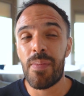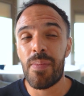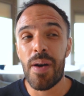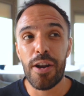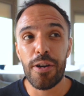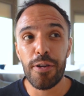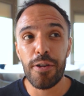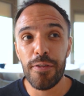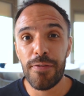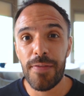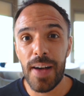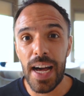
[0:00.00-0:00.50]
a
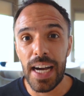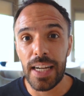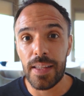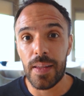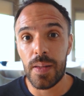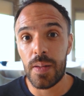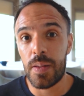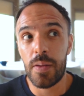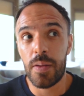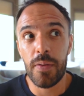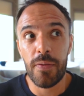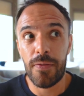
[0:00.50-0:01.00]
matter of fact,
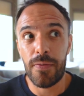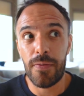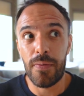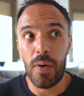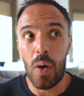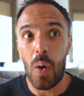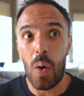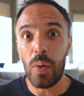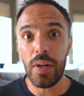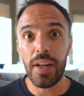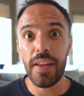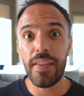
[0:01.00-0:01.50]
this is the
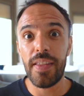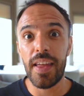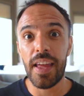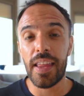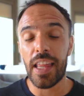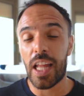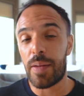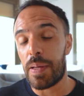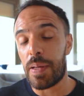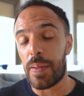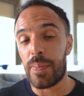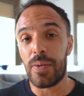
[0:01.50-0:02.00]
only thing
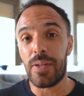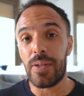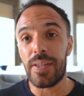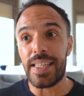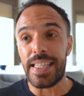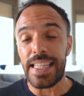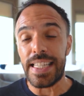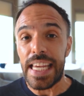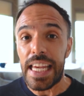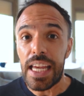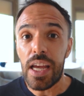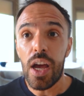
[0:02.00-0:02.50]
that people
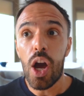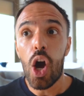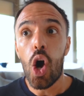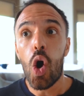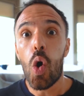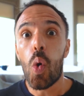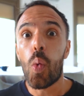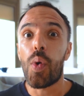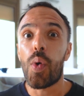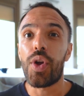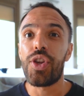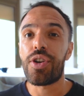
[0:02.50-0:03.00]
see
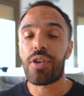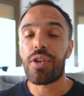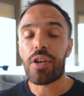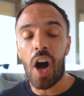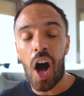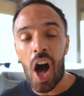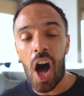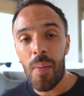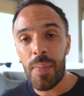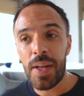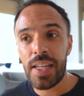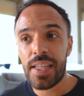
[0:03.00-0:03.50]
when you're
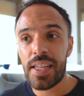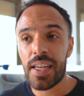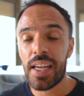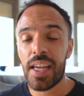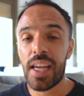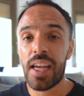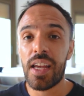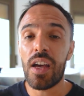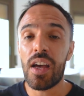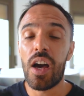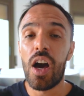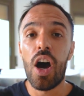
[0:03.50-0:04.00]

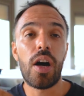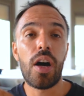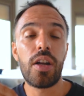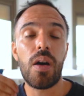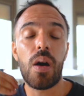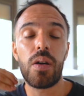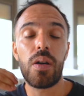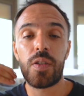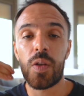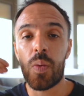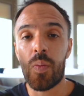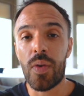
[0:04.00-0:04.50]
commenting on
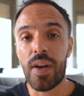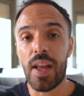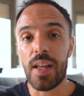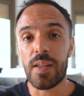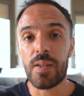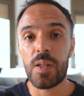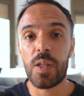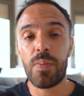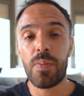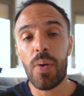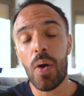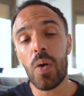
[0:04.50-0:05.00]
someone
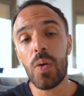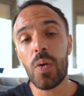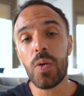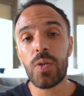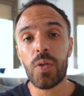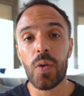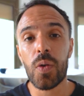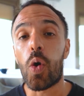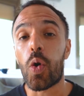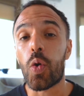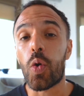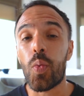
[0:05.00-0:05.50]
else's
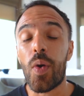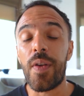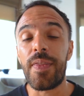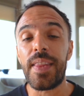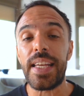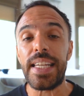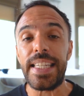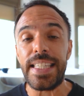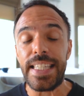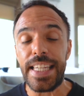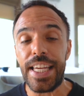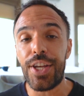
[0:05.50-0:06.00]
post or when
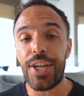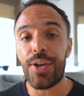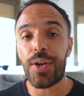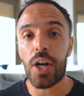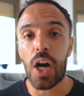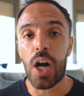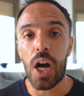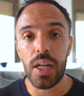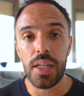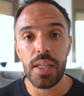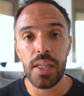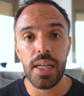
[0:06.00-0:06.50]
they see your
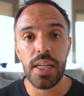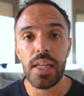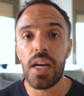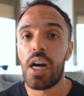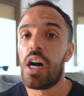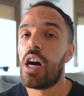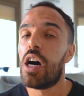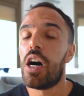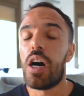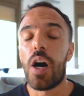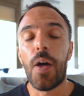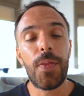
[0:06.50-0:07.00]
content
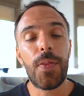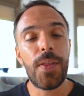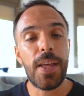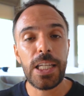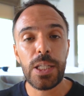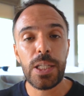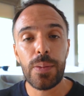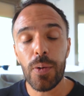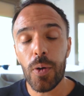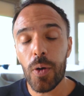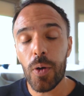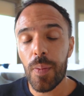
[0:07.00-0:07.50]
on the
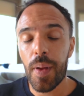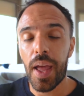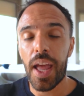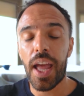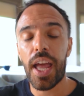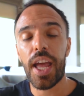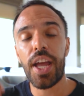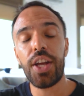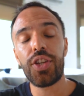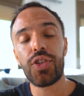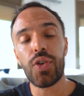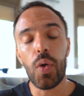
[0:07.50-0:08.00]
Explore
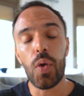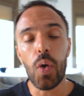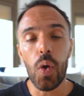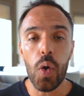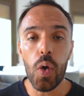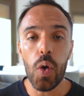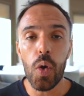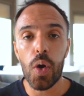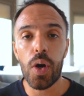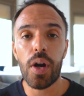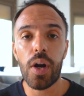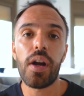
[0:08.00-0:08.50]
page
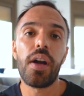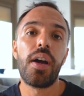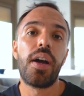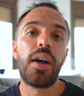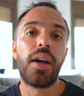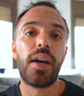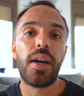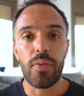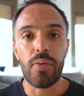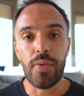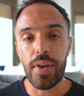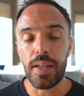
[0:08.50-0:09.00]
or
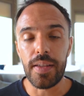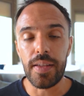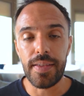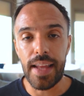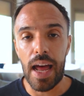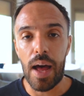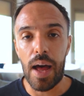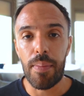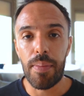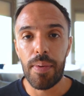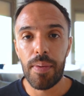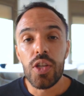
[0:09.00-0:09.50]
Reels
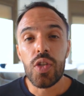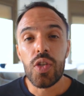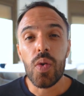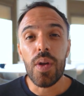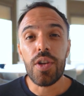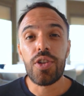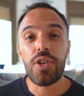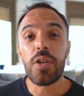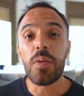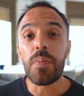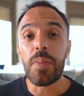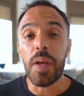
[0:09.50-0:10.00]
tab. So
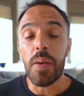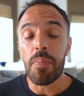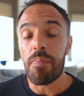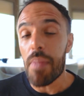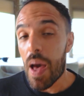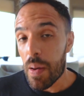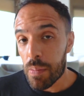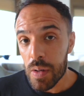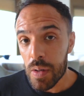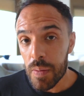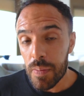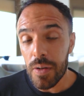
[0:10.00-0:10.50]
it should be
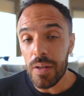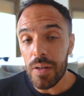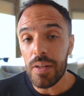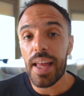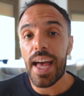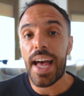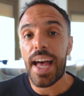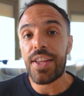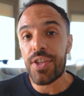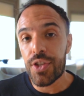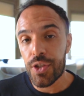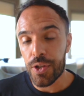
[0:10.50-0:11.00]

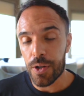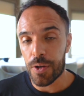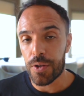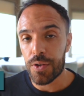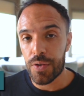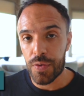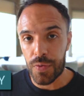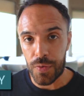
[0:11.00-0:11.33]
memorable and search